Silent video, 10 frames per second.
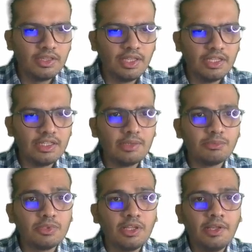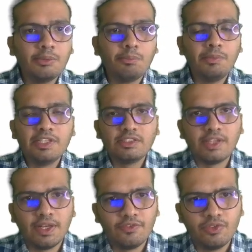Then comes mixed
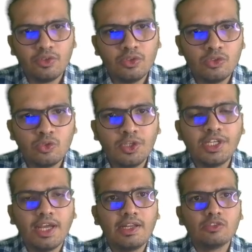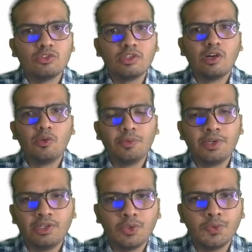tariff. So it allows the
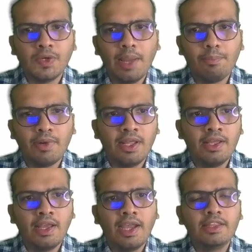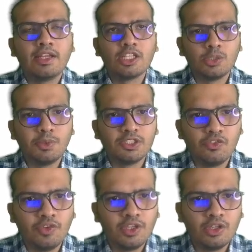government to apply either a
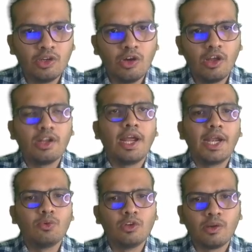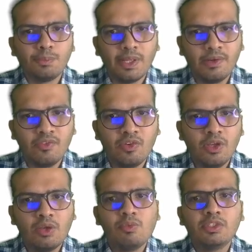specific or an ad valorem tariff,
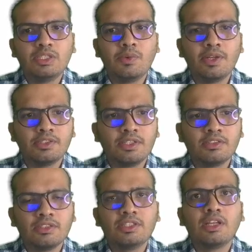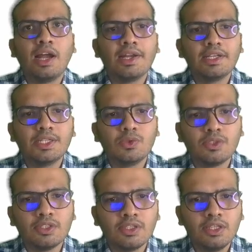whichever results in a higher
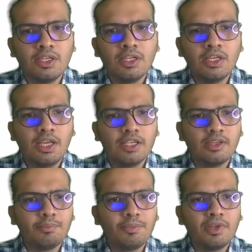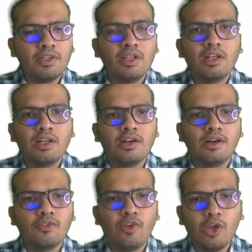duty. Example,
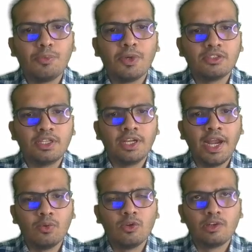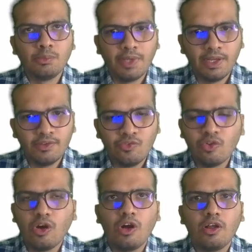a 5% ad valorem tariff
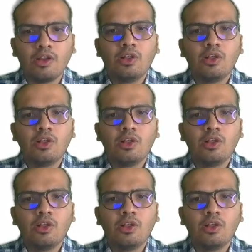or